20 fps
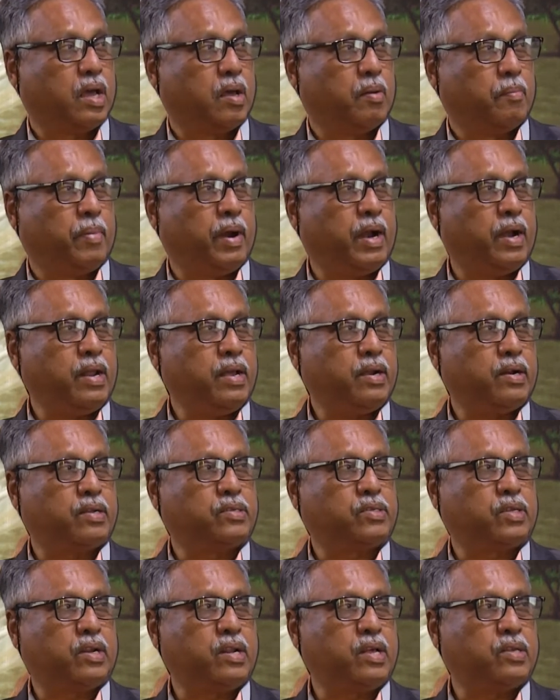Building
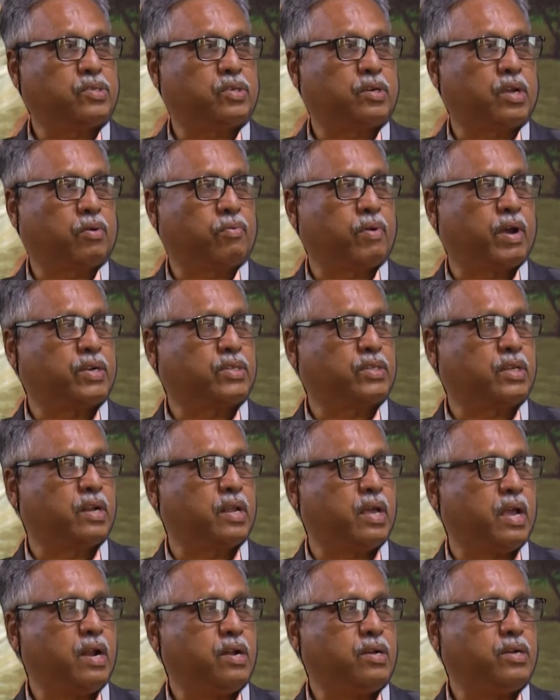resilience requires an
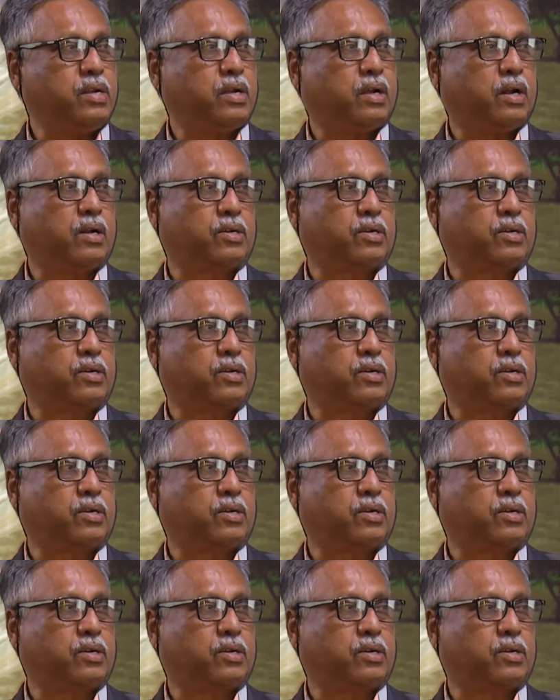integral